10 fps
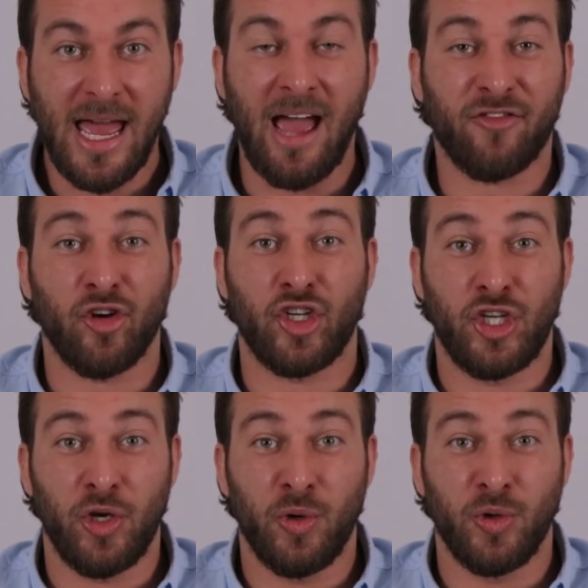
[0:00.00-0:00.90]
After
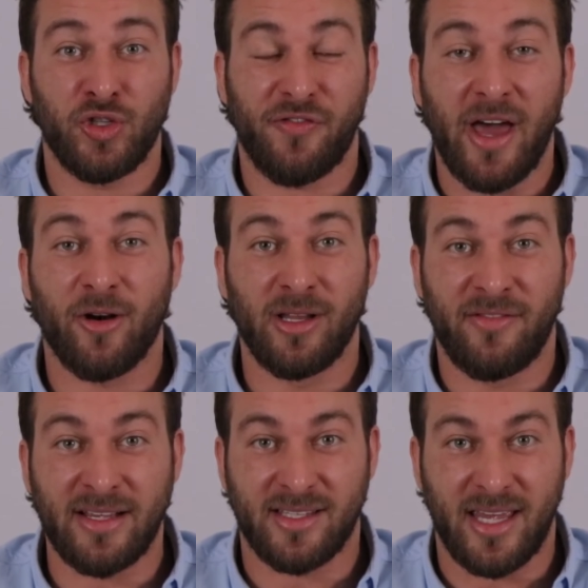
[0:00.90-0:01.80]
huge federal
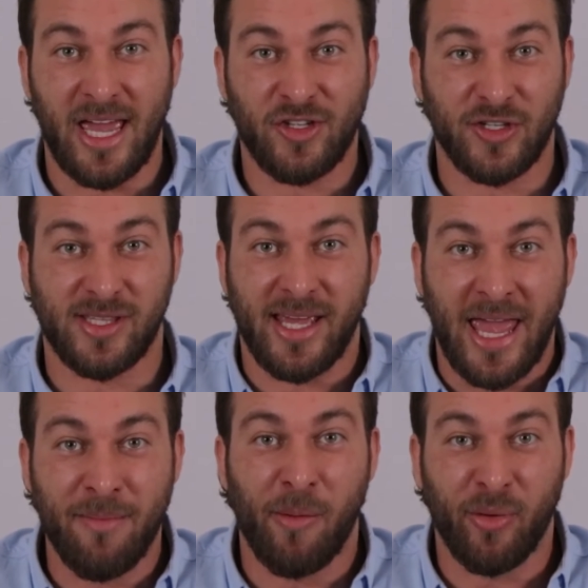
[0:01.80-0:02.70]
investigations, they
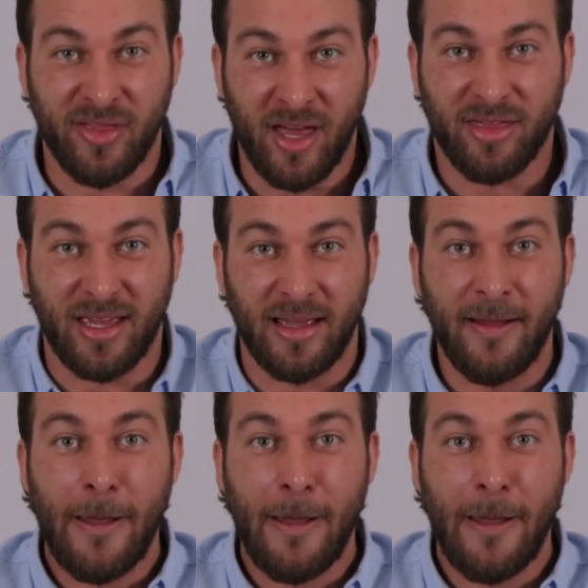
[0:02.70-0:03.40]
came up with nothing.